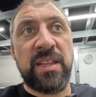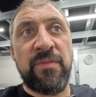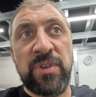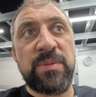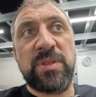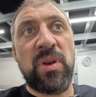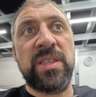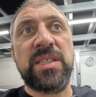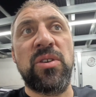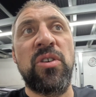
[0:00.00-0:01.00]
difference between
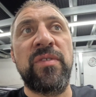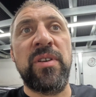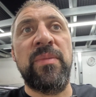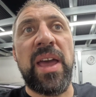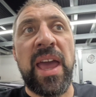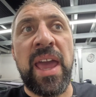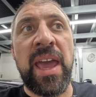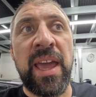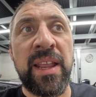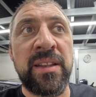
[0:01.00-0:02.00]
the two of them,
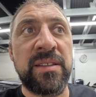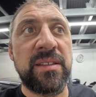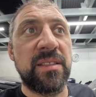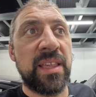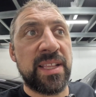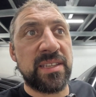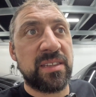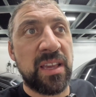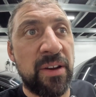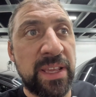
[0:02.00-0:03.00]
and let's
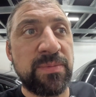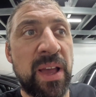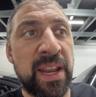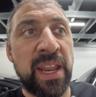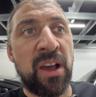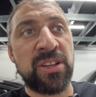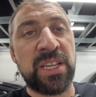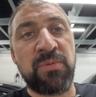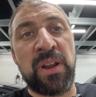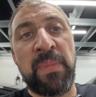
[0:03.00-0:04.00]
go and explain it. Now, I
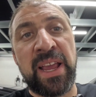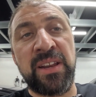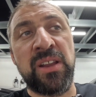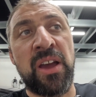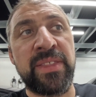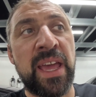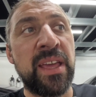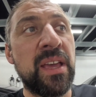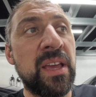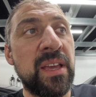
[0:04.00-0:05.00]
just want to make a note
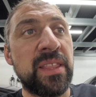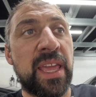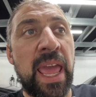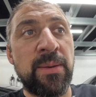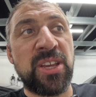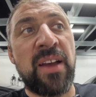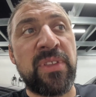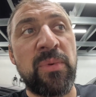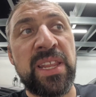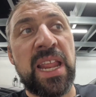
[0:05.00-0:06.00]
that the camshaft
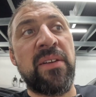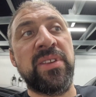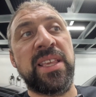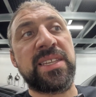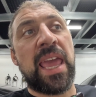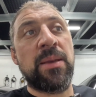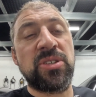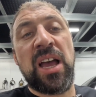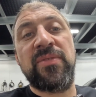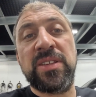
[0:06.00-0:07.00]
that we did have in this
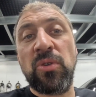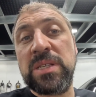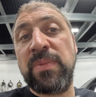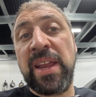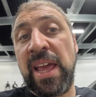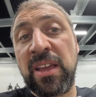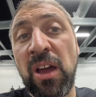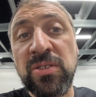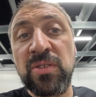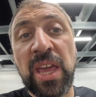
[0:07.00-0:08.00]
camshaft has always been our
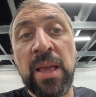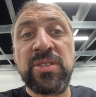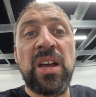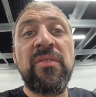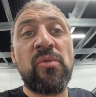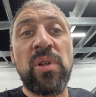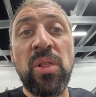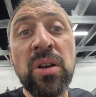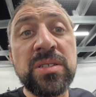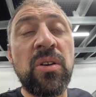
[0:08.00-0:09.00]
go-to camshaft for a
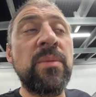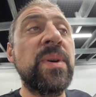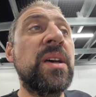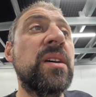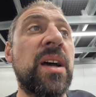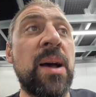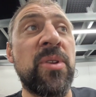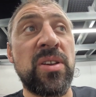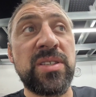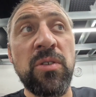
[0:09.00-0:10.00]
long time,
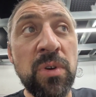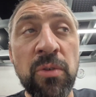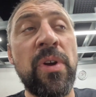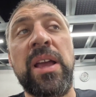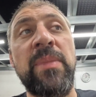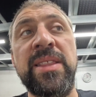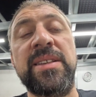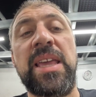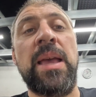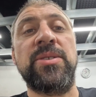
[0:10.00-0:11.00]
and I still will recommend
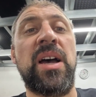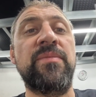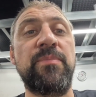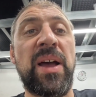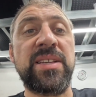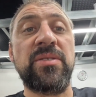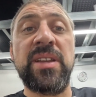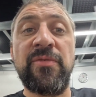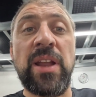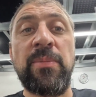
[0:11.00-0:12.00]
this camshaft based on
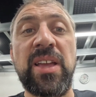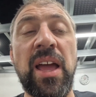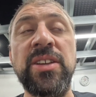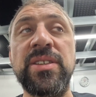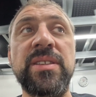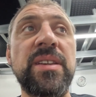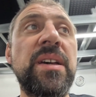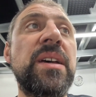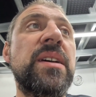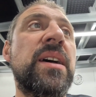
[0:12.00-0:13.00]
different applications.
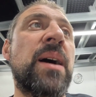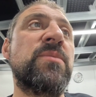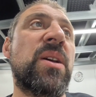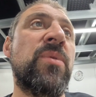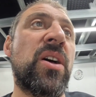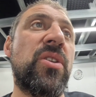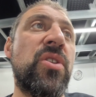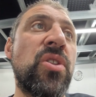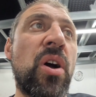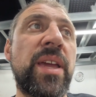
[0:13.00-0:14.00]
So I'm not
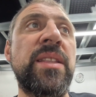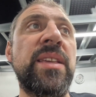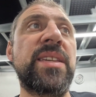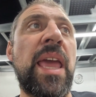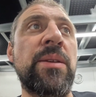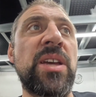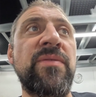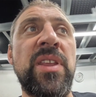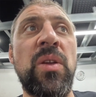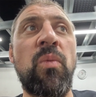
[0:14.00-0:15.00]
knocking this camshaft
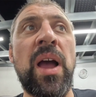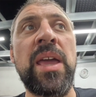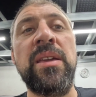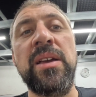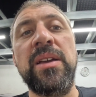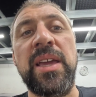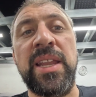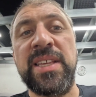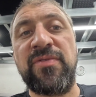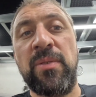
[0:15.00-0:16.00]
in any way. It
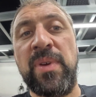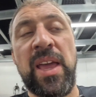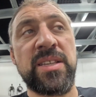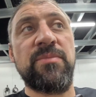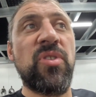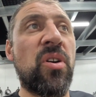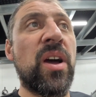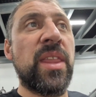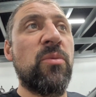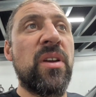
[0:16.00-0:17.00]
is from our
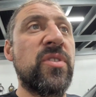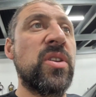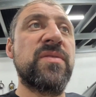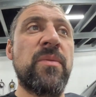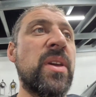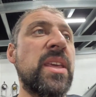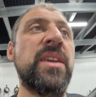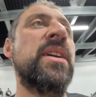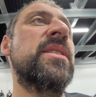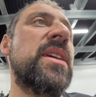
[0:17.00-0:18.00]
supplier that we've used for many
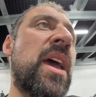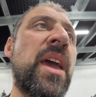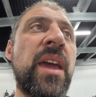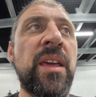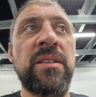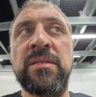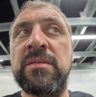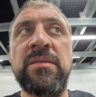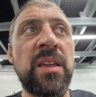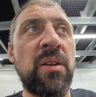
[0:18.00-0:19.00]
years,
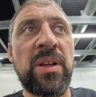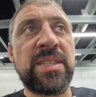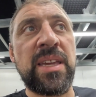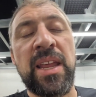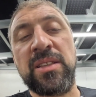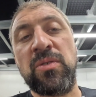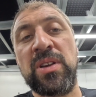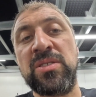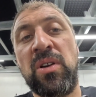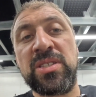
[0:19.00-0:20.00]
and yeah, once again, it's
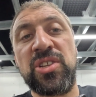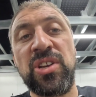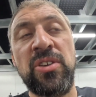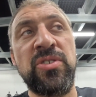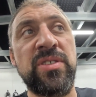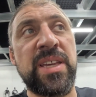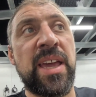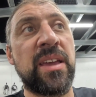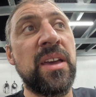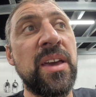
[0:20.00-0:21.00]
always nice to show new
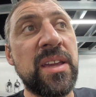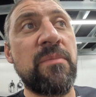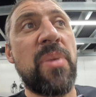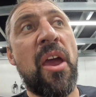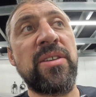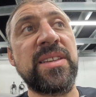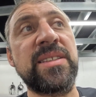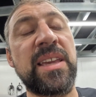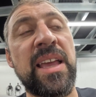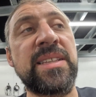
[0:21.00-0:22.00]
tech,
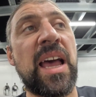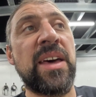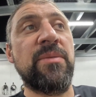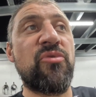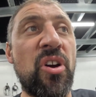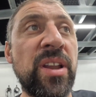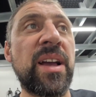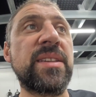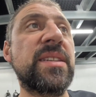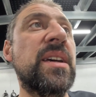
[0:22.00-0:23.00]
comparisons against other
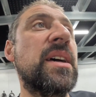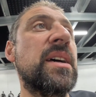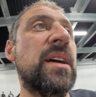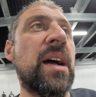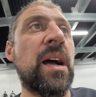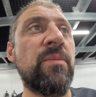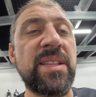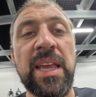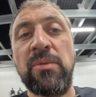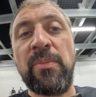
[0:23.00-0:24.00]
products.
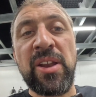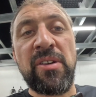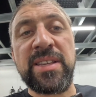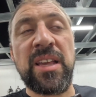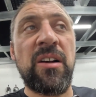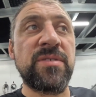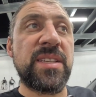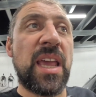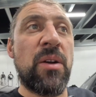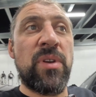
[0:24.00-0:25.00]
It's how we better ourselves,
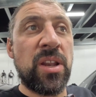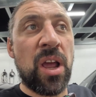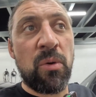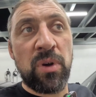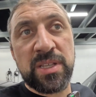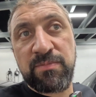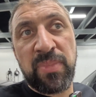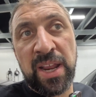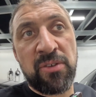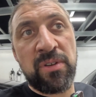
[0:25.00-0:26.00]
it's how we know what's
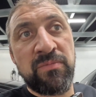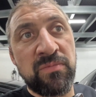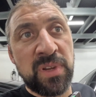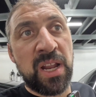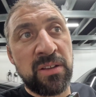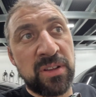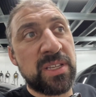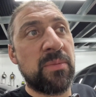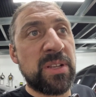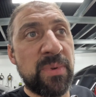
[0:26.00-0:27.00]
better and, you know, not
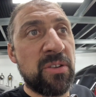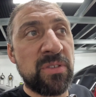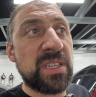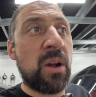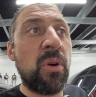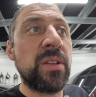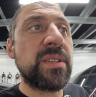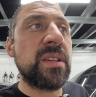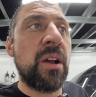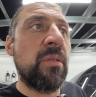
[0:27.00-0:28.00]
so much better and so on.
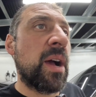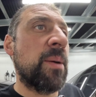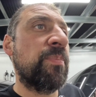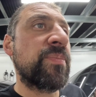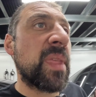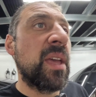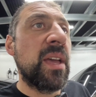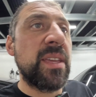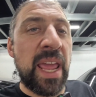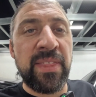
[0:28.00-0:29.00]
So
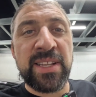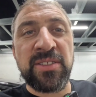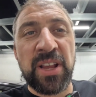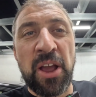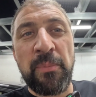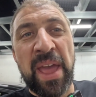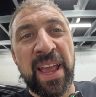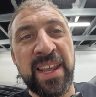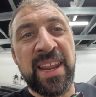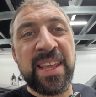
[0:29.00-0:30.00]
yeah, let's not go and
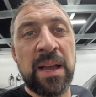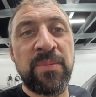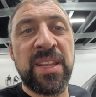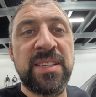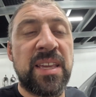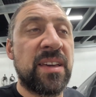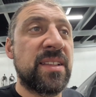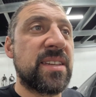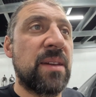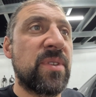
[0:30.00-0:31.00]
bag at any companies here,
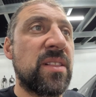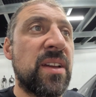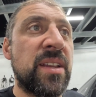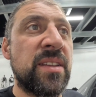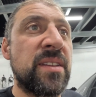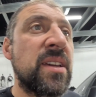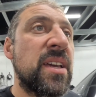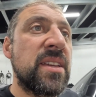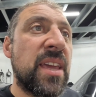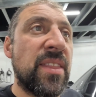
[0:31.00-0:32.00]
let's keep it clean, and
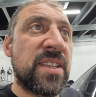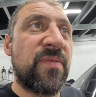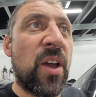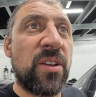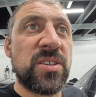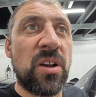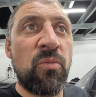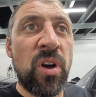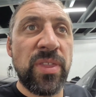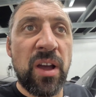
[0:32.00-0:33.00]
yeah, let's focus
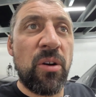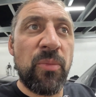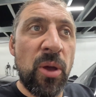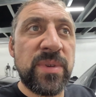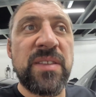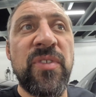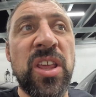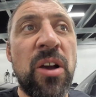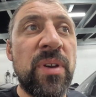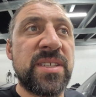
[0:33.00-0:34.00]
on what the whole purpose of the
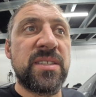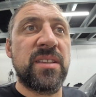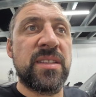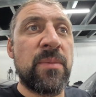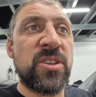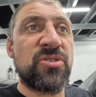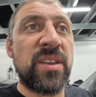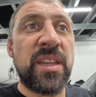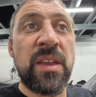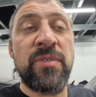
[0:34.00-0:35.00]
video is to
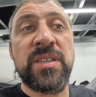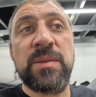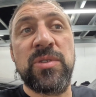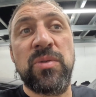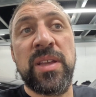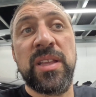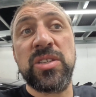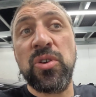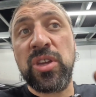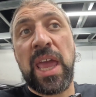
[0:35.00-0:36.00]
demonstrate the differences between the
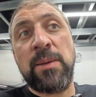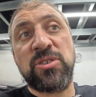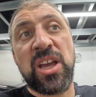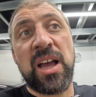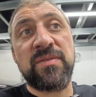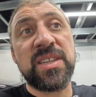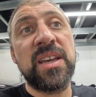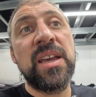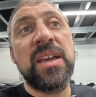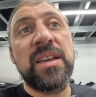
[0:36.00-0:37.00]
two camshafts.
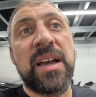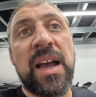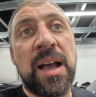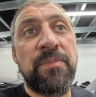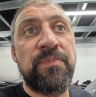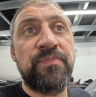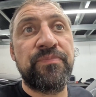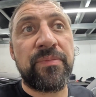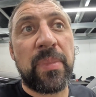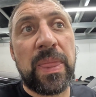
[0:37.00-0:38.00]

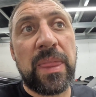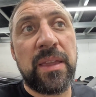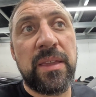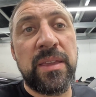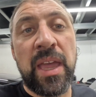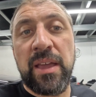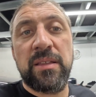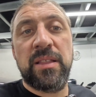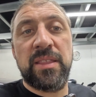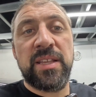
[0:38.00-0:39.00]
Yeah,
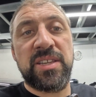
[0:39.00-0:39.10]
let's